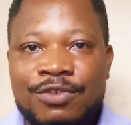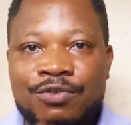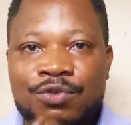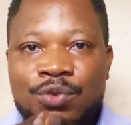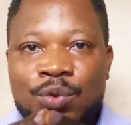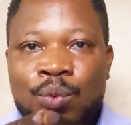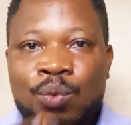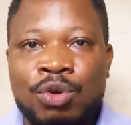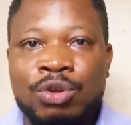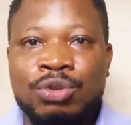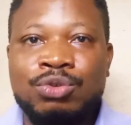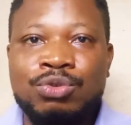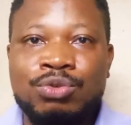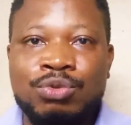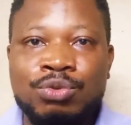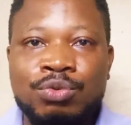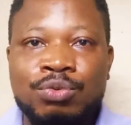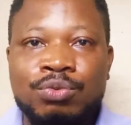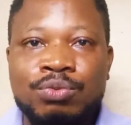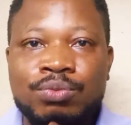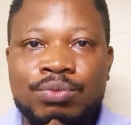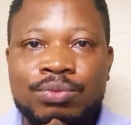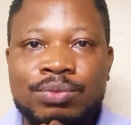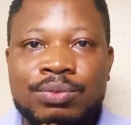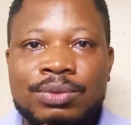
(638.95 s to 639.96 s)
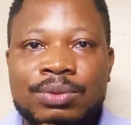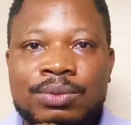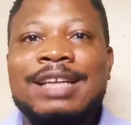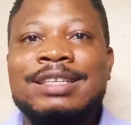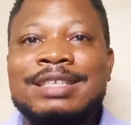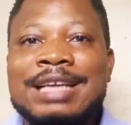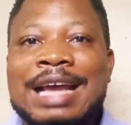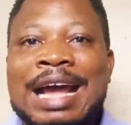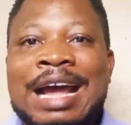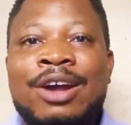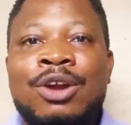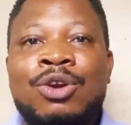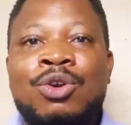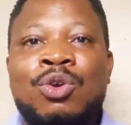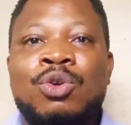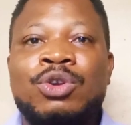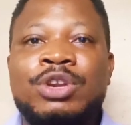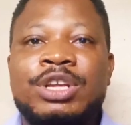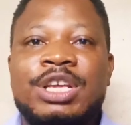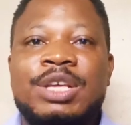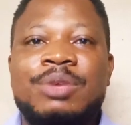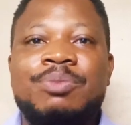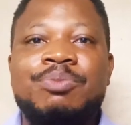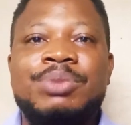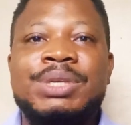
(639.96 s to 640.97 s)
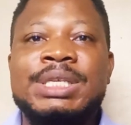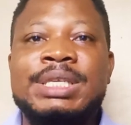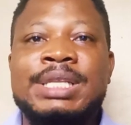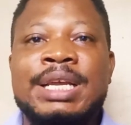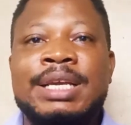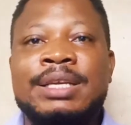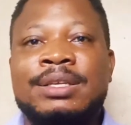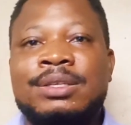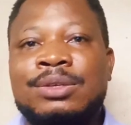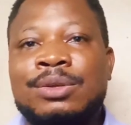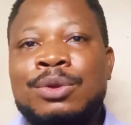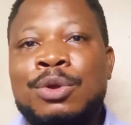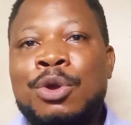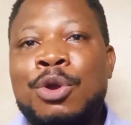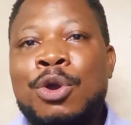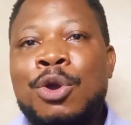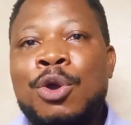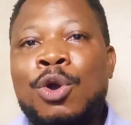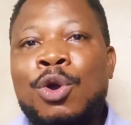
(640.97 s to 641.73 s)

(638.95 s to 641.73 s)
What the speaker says: if you want to start and run a business,